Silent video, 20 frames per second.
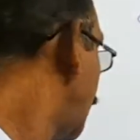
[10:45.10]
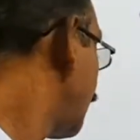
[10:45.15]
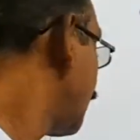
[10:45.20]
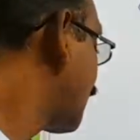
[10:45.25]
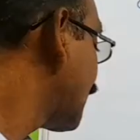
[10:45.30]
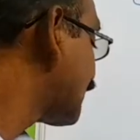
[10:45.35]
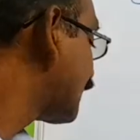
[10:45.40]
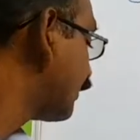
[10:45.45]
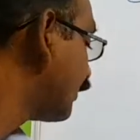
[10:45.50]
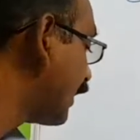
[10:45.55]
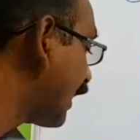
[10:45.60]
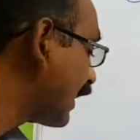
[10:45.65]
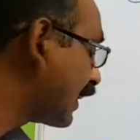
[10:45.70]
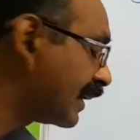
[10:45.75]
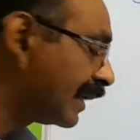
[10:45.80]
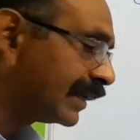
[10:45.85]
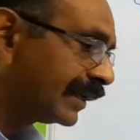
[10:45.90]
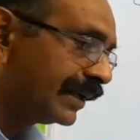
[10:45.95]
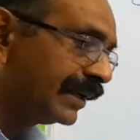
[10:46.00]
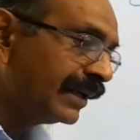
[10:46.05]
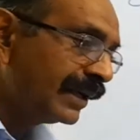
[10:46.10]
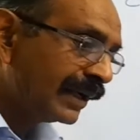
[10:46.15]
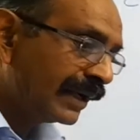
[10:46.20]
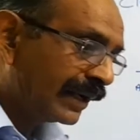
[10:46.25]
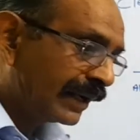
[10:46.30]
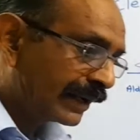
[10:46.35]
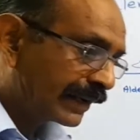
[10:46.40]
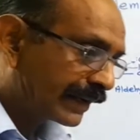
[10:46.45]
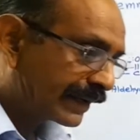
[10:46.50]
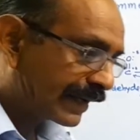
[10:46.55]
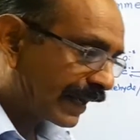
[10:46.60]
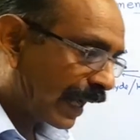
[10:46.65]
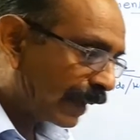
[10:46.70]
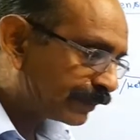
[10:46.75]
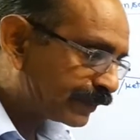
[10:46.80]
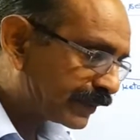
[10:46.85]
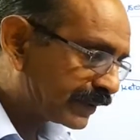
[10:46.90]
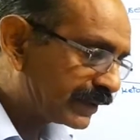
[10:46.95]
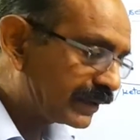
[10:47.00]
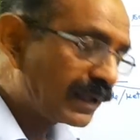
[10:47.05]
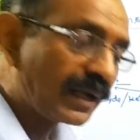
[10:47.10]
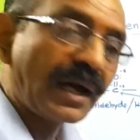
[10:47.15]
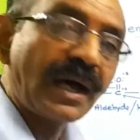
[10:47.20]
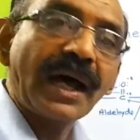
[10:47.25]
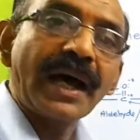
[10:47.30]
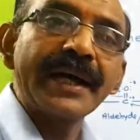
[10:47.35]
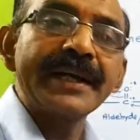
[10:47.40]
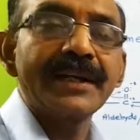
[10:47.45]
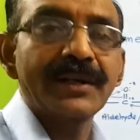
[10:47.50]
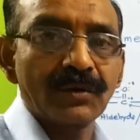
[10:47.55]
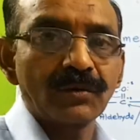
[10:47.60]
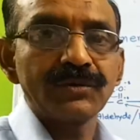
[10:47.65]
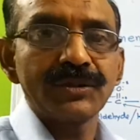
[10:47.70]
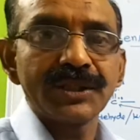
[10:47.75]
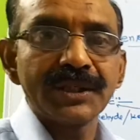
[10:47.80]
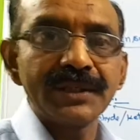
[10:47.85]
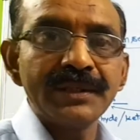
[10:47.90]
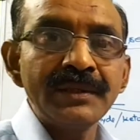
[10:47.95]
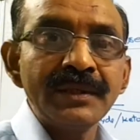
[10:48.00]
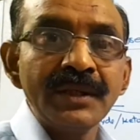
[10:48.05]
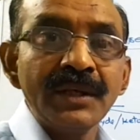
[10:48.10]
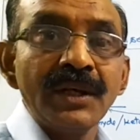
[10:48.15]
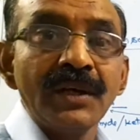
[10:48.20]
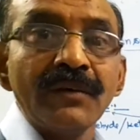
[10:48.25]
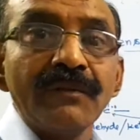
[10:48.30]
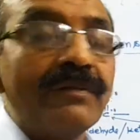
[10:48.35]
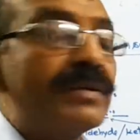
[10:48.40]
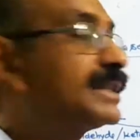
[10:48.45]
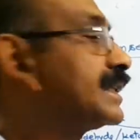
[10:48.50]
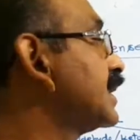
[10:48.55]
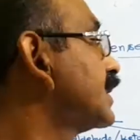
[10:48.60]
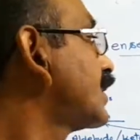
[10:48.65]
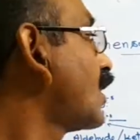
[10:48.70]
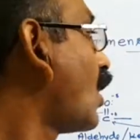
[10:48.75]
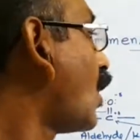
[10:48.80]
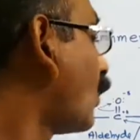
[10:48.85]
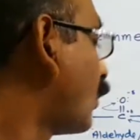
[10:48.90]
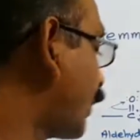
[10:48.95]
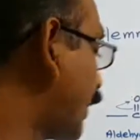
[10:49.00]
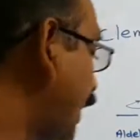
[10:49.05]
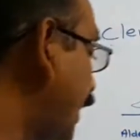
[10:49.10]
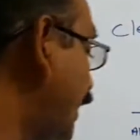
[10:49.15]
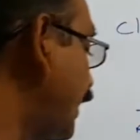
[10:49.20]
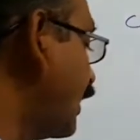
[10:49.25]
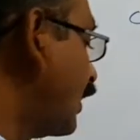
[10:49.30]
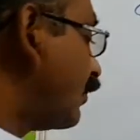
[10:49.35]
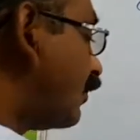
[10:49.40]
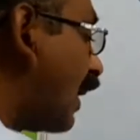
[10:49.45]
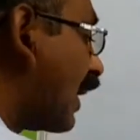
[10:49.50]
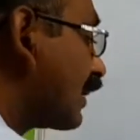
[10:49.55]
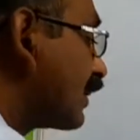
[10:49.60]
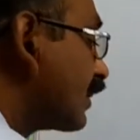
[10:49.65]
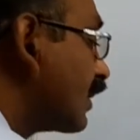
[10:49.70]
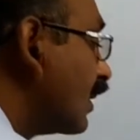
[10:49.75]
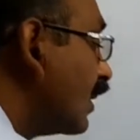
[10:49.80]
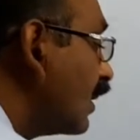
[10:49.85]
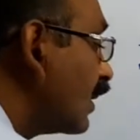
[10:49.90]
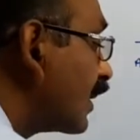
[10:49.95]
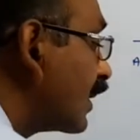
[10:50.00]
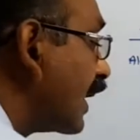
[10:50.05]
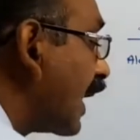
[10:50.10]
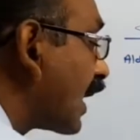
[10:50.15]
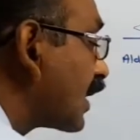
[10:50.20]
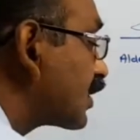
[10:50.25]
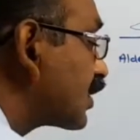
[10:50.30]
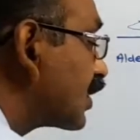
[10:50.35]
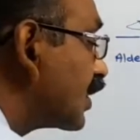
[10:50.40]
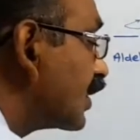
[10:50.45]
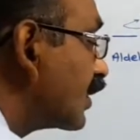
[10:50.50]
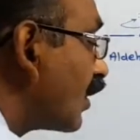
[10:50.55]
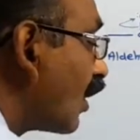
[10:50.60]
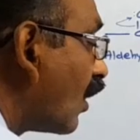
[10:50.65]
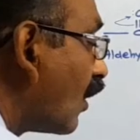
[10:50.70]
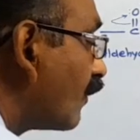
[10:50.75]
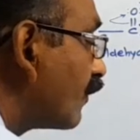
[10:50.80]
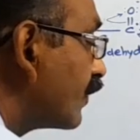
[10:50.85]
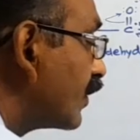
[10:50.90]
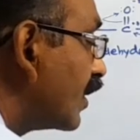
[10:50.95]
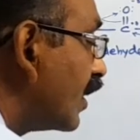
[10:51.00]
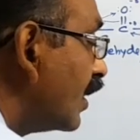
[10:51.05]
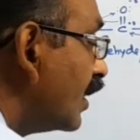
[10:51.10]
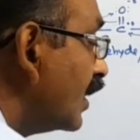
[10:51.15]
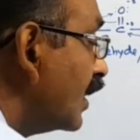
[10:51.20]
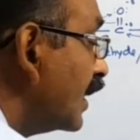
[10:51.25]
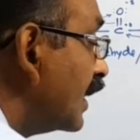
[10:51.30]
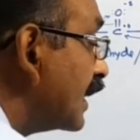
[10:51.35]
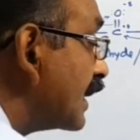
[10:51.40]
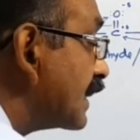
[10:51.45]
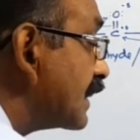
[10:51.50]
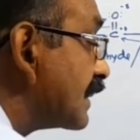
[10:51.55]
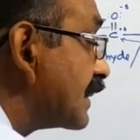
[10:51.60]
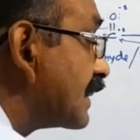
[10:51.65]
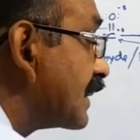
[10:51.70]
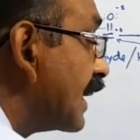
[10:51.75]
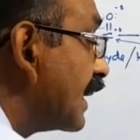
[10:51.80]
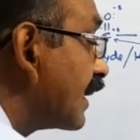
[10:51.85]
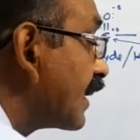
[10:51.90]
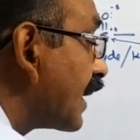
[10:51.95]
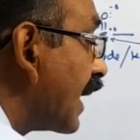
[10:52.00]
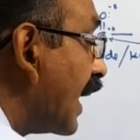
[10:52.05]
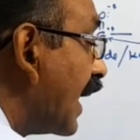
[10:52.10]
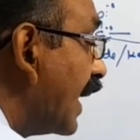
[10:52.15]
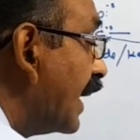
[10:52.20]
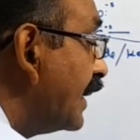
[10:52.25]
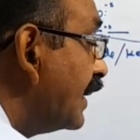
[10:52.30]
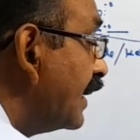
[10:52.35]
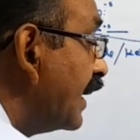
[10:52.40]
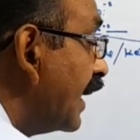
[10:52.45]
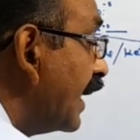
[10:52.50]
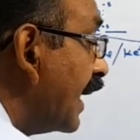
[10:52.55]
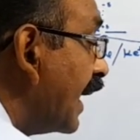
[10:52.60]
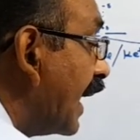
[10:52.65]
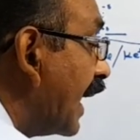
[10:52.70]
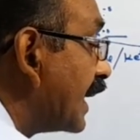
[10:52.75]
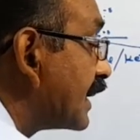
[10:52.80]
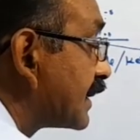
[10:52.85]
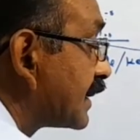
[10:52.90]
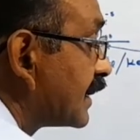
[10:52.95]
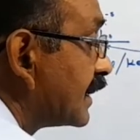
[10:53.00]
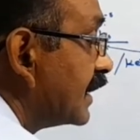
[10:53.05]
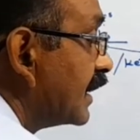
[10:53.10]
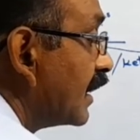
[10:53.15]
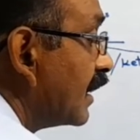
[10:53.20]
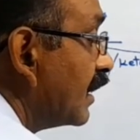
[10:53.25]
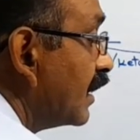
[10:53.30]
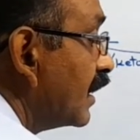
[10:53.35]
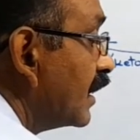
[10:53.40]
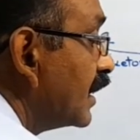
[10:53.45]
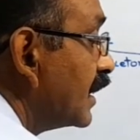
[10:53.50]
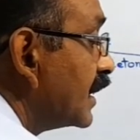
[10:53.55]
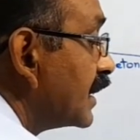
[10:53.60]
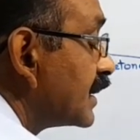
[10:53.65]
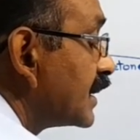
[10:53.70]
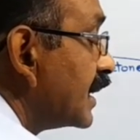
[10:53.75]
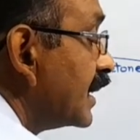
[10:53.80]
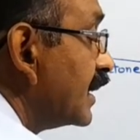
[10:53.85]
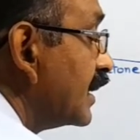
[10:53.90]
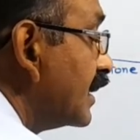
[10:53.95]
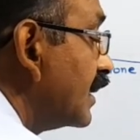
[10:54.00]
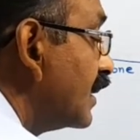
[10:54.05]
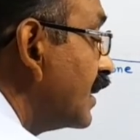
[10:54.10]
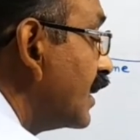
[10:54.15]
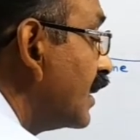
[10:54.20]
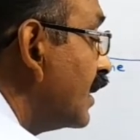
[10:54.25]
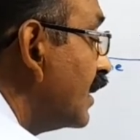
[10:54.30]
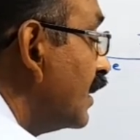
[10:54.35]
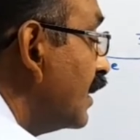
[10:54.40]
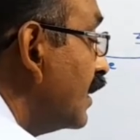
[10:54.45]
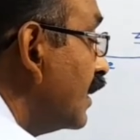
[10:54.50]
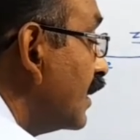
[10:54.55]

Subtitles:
this mercury traps the hydrogen which is obtained by the reaction of the zinc and HCl. See here,